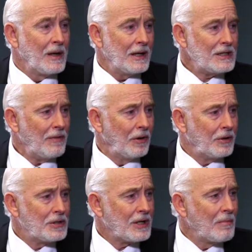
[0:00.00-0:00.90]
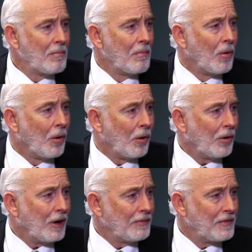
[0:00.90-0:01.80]
Let's have a look at some
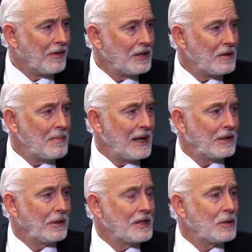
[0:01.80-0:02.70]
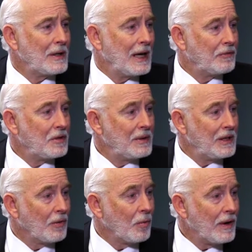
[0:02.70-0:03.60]
more of the fundamentals that we have to
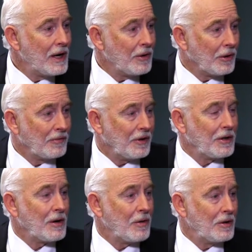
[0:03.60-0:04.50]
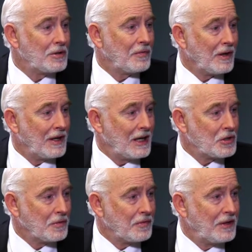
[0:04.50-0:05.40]
be aware of on our road to
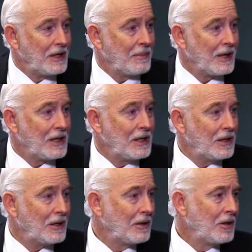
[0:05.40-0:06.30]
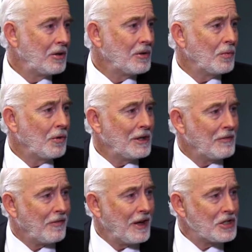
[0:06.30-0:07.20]
financial freedom. I hear the word
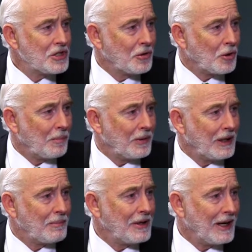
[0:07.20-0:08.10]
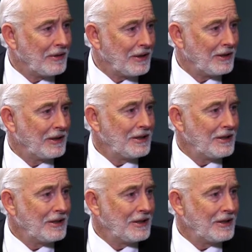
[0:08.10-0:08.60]
inflation cropping up and other